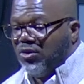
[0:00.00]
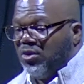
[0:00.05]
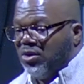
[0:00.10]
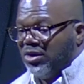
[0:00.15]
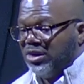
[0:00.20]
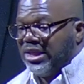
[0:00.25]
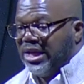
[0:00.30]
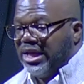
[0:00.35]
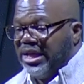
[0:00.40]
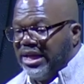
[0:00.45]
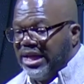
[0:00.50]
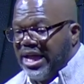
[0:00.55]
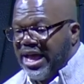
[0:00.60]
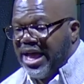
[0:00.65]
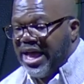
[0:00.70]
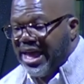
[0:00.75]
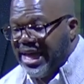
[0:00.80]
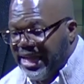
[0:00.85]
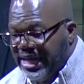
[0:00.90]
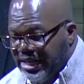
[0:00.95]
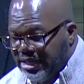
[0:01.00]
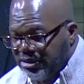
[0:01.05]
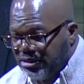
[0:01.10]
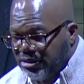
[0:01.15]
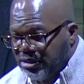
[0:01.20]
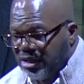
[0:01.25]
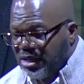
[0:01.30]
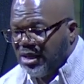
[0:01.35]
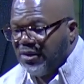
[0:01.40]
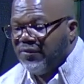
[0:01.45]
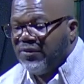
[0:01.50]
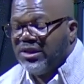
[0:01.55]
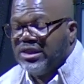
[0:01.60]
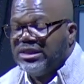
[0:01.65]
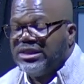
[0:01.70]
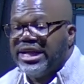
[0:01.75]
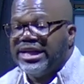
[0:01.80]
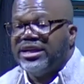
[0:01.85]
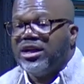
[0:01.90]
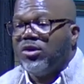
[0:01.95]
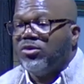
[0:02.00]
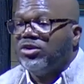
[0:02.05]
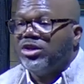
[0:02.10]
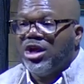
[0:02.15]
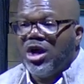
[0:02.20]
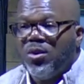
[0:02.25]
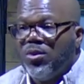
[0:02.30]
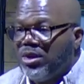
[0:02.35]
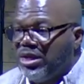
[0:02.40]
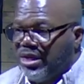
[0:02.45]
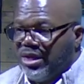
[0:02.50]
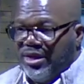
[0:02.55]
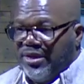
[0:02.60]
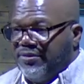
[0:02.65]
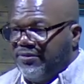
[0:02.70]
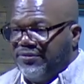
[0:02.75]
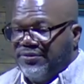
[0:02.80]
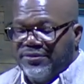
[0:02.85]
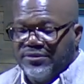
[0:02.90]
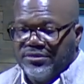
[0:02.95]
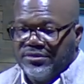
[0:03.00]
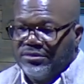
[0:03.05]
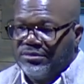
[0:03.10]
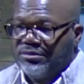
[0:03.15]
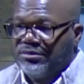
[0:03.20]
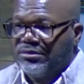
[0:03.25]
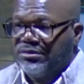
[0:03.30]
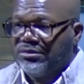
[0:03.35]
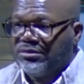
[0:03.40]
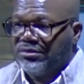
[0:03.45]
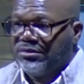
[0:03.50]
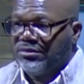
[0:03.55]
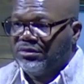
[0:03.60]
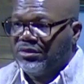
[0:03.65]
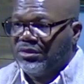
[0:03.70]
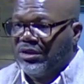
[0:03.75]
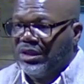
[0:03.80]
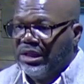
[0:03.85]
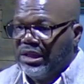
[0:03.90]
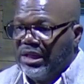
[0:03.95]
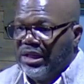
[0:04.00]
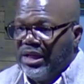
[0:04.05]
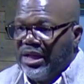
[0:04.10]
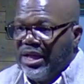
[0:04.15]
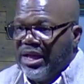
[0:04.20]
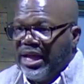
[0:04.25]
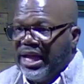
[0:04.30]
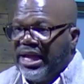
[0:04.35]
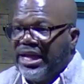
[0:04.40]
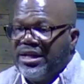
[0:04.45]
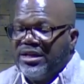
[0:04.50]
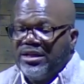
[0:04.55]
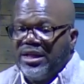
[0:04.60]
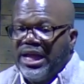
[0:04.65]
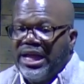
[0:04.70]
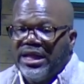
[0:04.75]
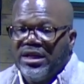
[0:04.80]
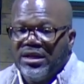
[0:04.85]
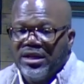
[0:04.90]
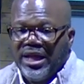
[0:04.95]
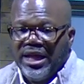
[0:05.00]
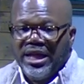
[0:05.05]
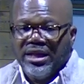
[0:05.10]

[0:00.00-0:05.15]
they hate, they don't know enough. And, and, and